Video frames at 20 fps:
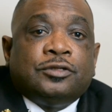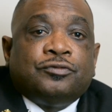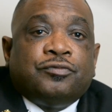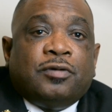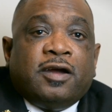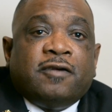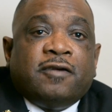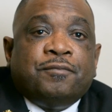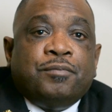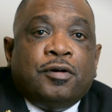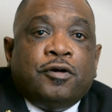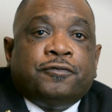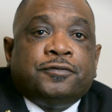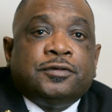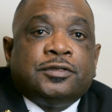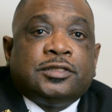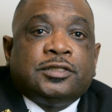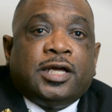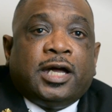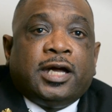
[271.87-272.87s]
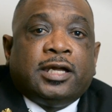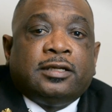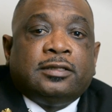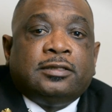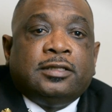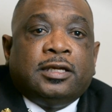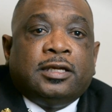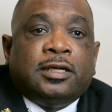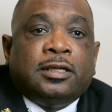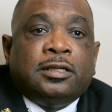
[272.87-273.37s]
his wife both
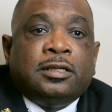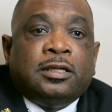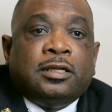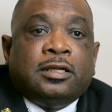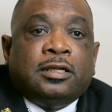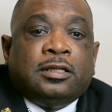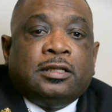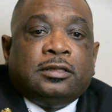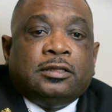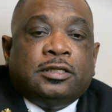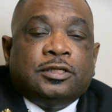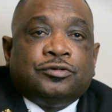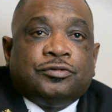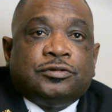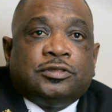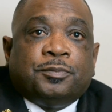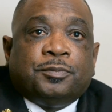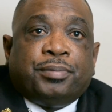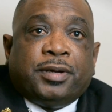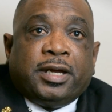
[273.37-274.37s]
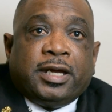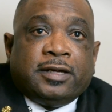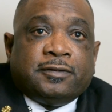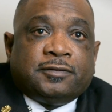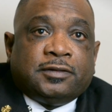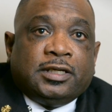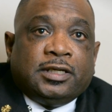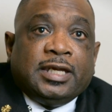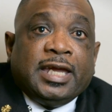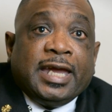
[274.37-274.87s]
decided that this was a
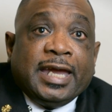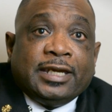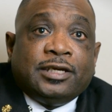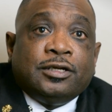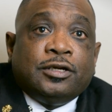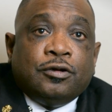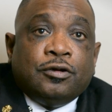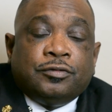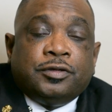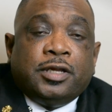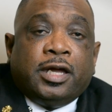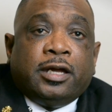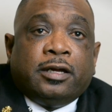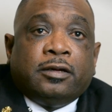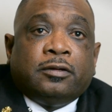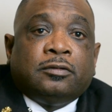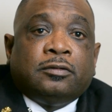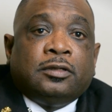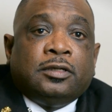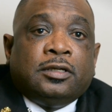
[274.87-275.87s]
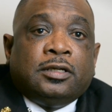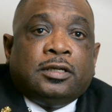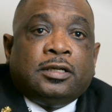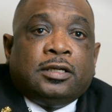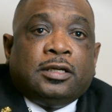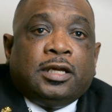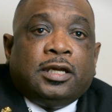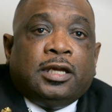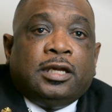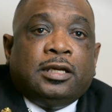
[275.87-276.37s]
path that he had to go down.
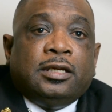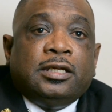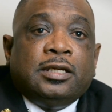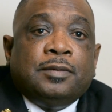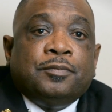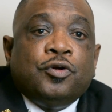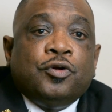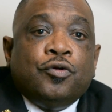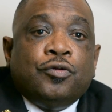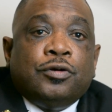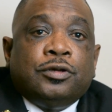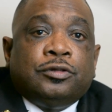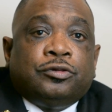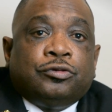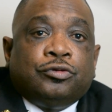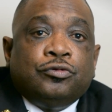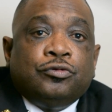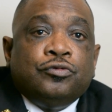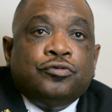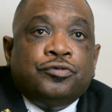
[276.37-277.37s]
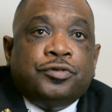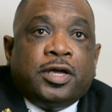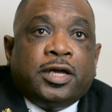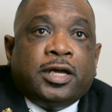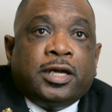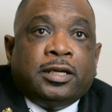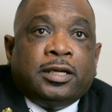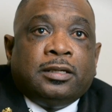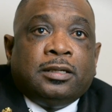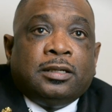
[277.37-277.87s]
And him going through
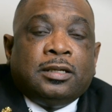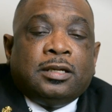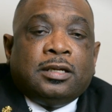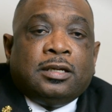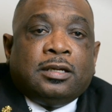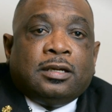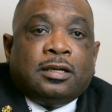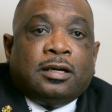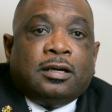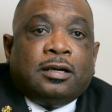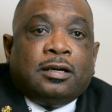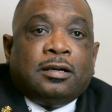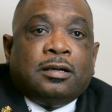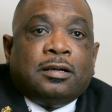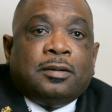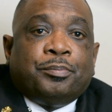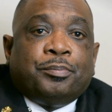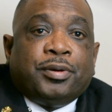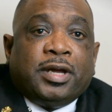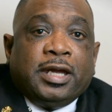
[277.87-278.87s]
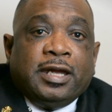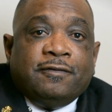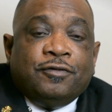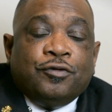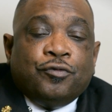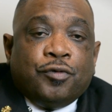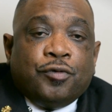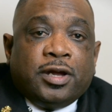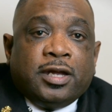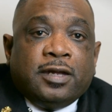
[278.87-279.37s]
that uh, paved
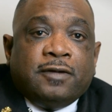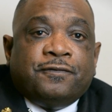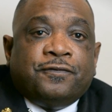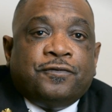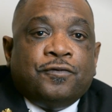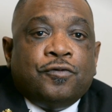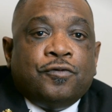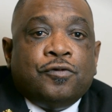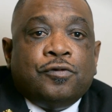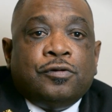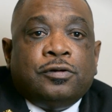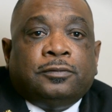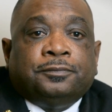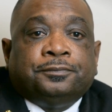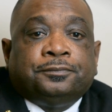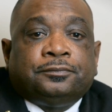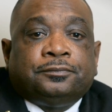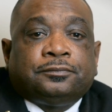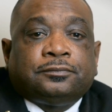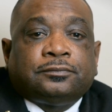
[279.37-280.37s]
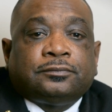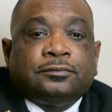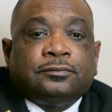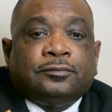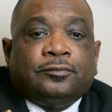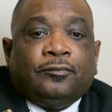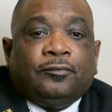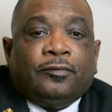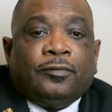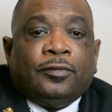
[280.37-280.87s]
the way for
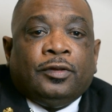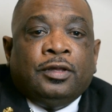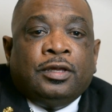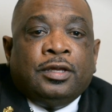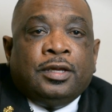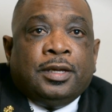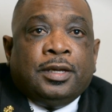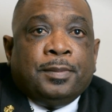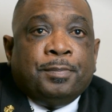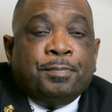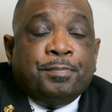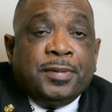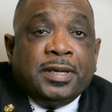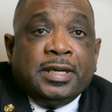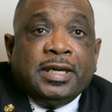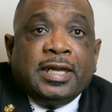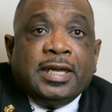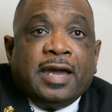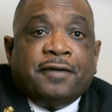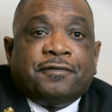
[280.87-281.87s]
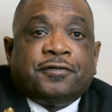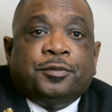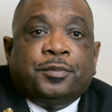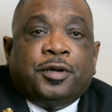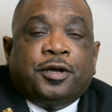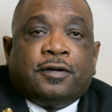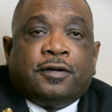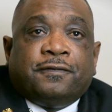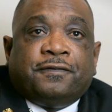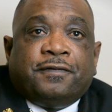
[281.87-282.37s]
many African
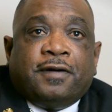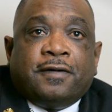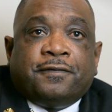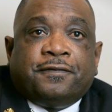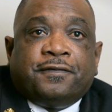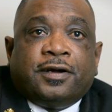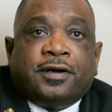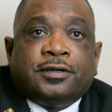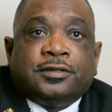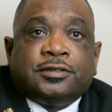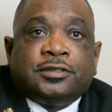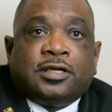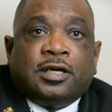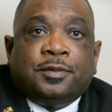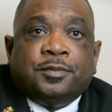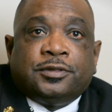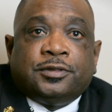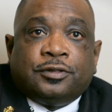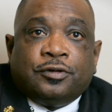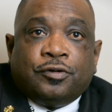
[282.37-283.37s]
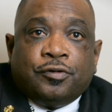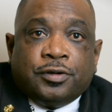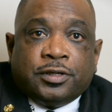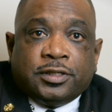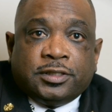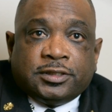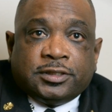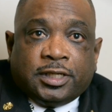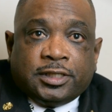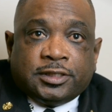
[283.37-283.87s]
American firefighters to come into the
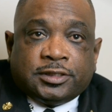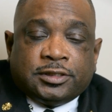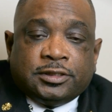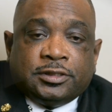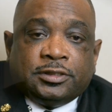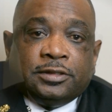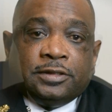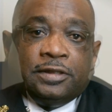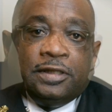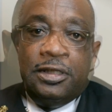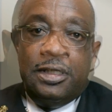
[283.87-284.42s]
organization.